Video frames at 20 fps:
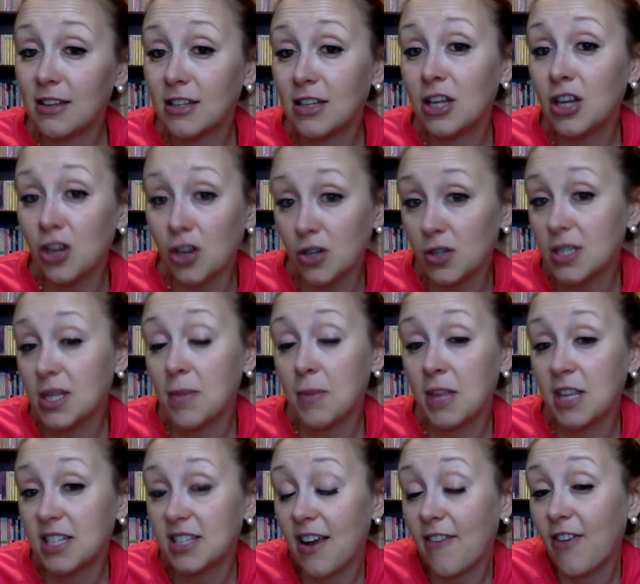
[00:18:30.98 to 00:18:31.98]
you know, some of
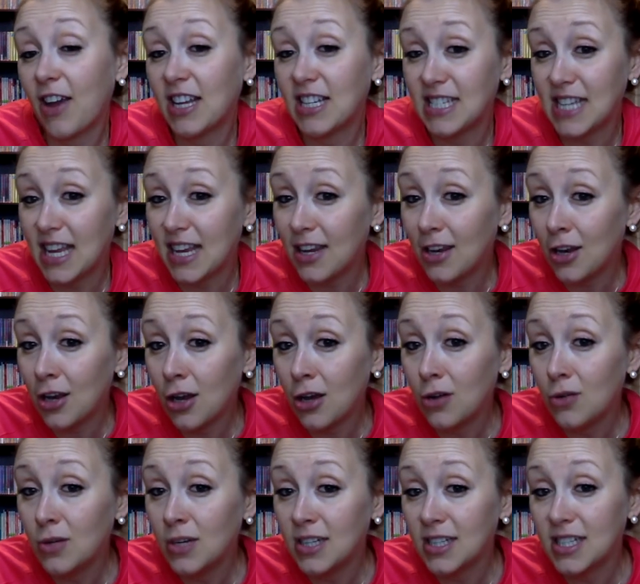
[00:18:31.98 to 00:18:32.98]
the stuff I didn't
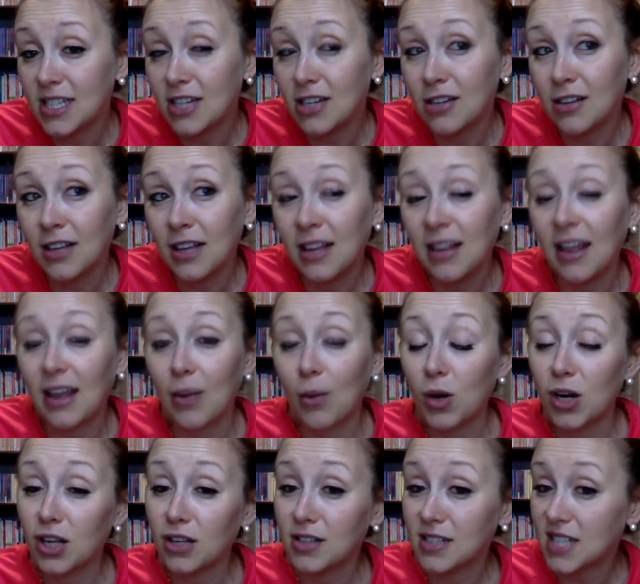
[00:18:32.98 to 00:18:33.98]
know necessarily, like
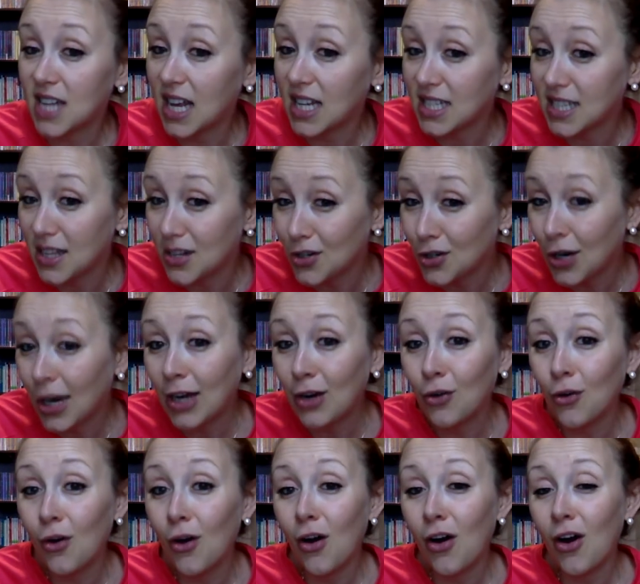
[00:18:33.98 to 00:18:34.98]
what all the sides of the
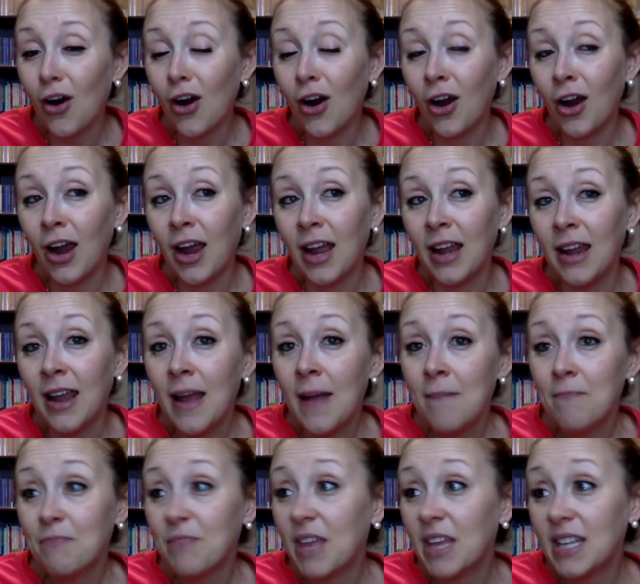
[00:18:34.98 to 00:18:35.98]
dreidel are, and
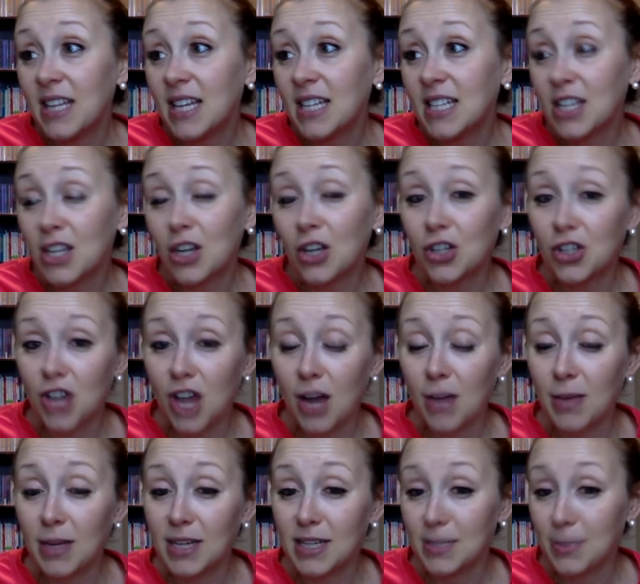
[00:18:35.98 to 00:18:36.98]
it does a good
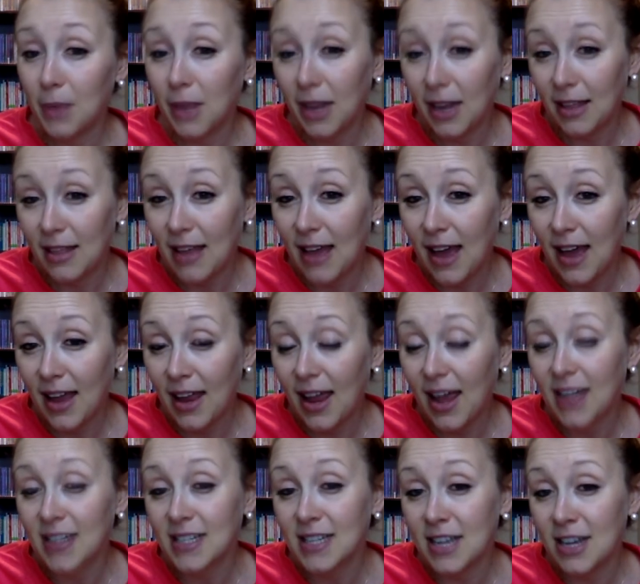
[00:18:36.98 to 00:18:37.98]
job explaining that
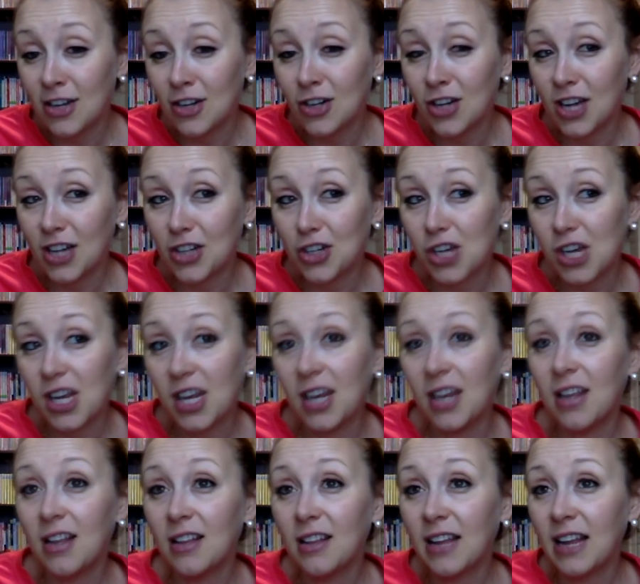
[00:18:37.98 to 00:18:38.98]
as an
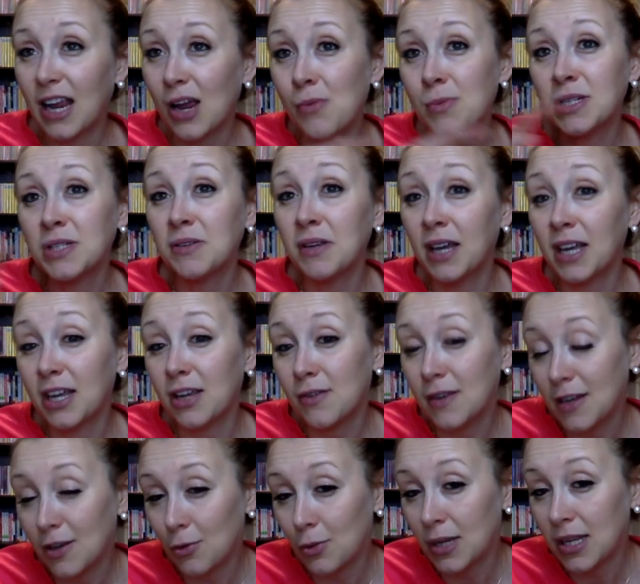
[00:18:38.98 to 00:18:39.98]
introduction. Like, I almost feel like you
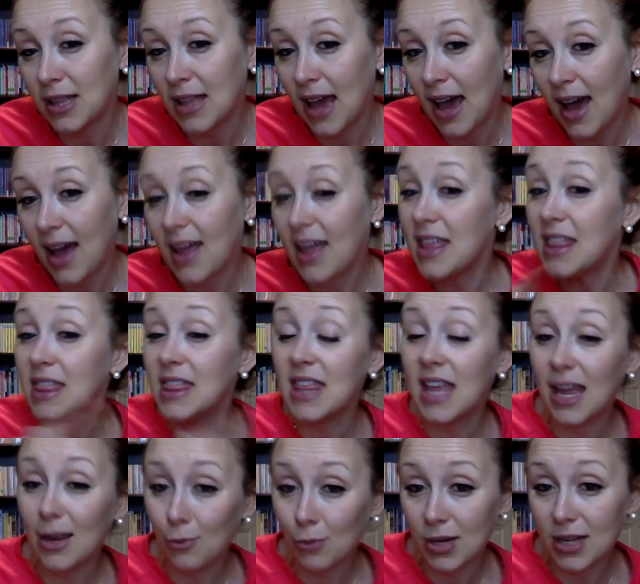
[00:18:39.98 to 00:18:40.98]
need to read that and
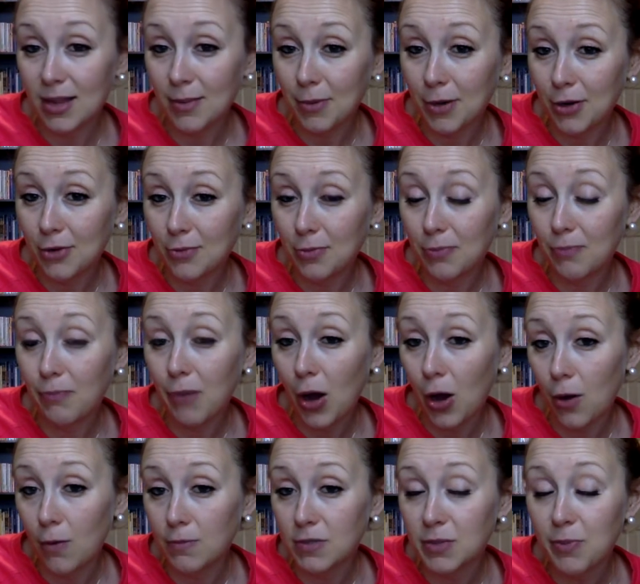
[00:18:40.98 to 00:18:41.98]
then read the
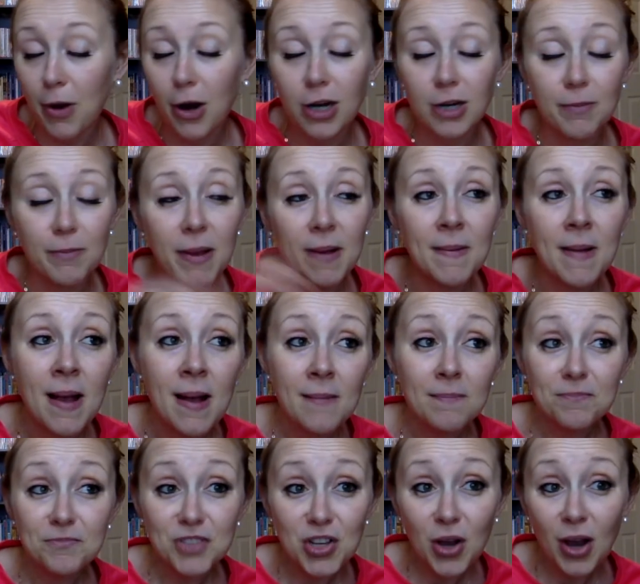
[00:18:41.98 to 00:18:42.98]
poems part. But
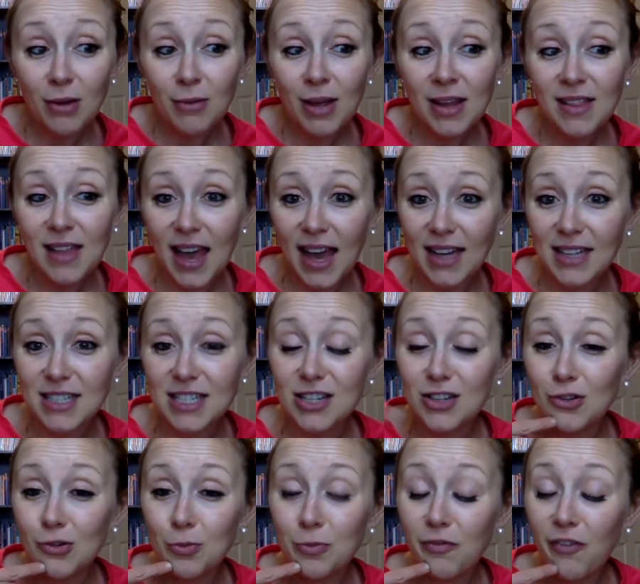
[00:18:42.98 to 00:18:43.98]
so I read that
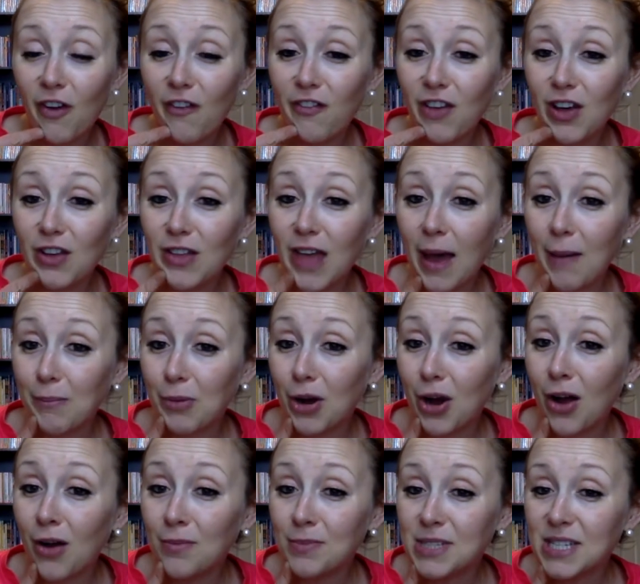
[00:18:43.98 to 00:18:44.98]
to fulfill that
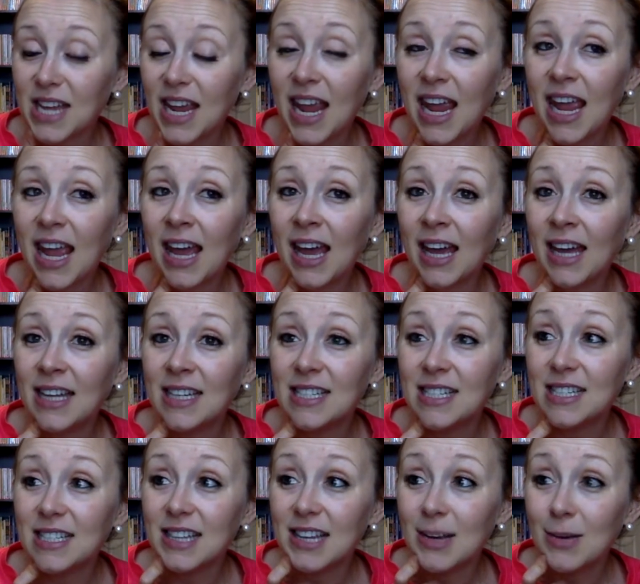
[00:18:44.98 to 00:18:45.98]
prompt,
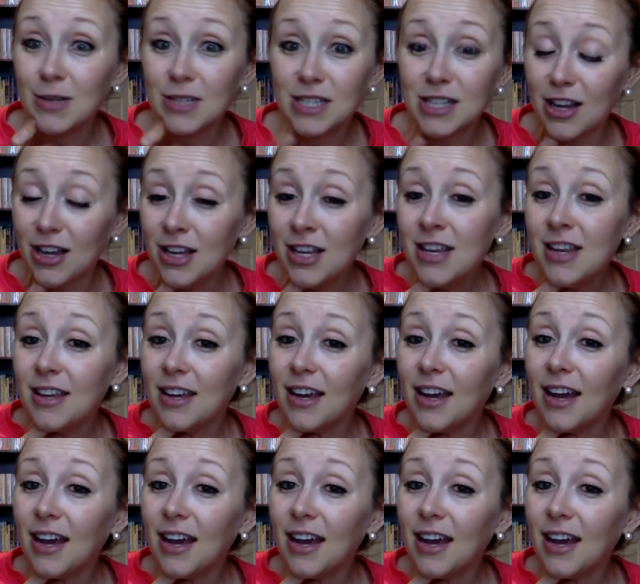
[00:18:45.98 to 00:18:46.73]
and it was good.